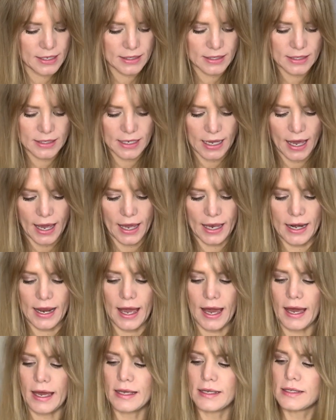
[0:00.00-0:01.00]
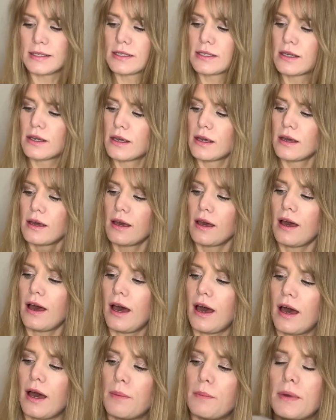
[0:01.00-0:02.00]
inside has
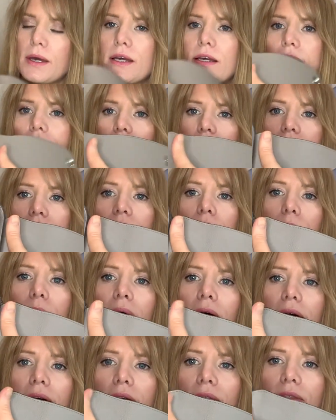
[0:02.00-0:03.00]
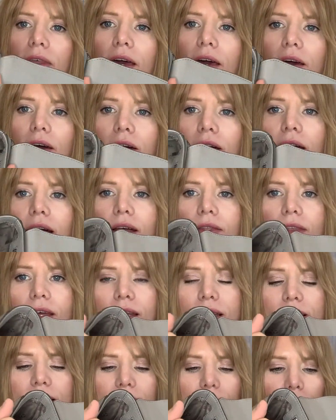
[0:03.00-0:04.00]
a slip pocket there and then
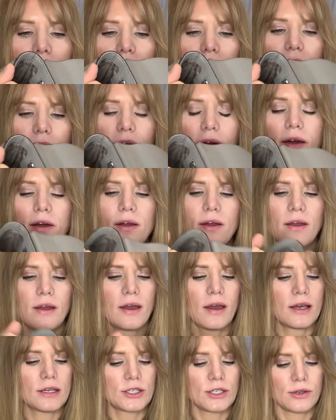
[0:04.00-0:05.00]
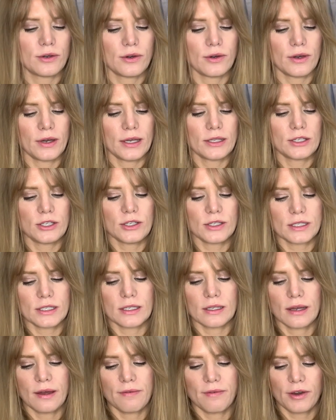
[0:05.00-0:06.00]
a zipper there. So it's
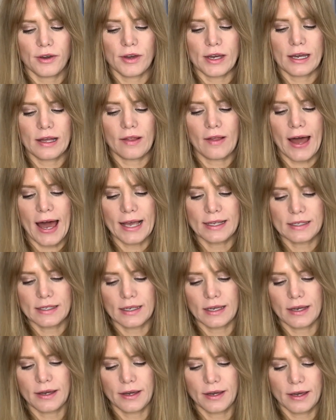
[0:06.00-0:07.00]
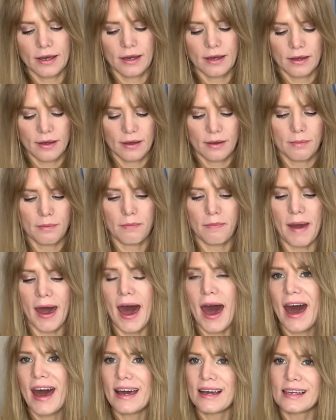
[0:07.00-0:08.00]
just a very classic
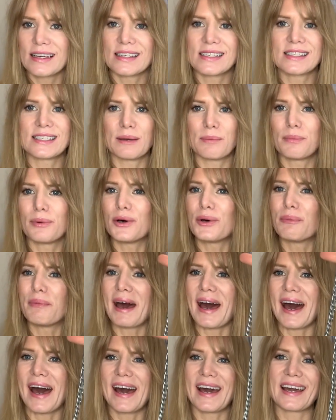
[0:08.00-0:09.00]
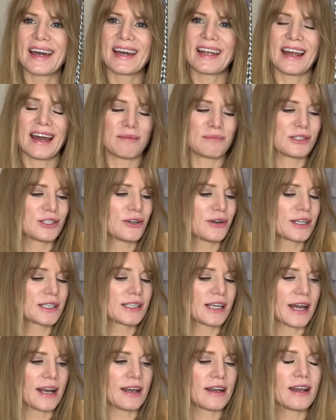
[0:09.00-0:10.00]
bag, simple bag, and I'm so
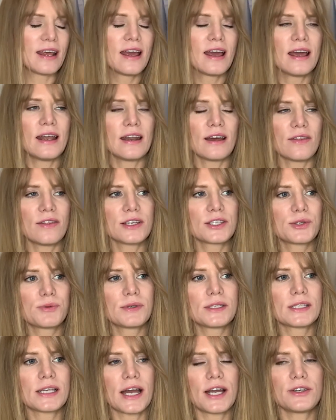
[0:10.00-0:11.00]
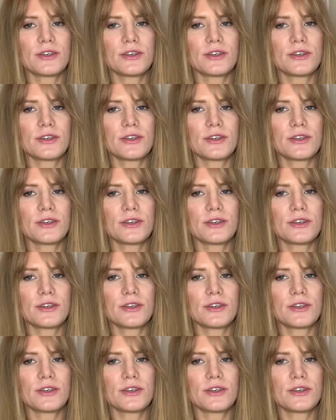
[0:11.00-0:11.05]
excited. Now this was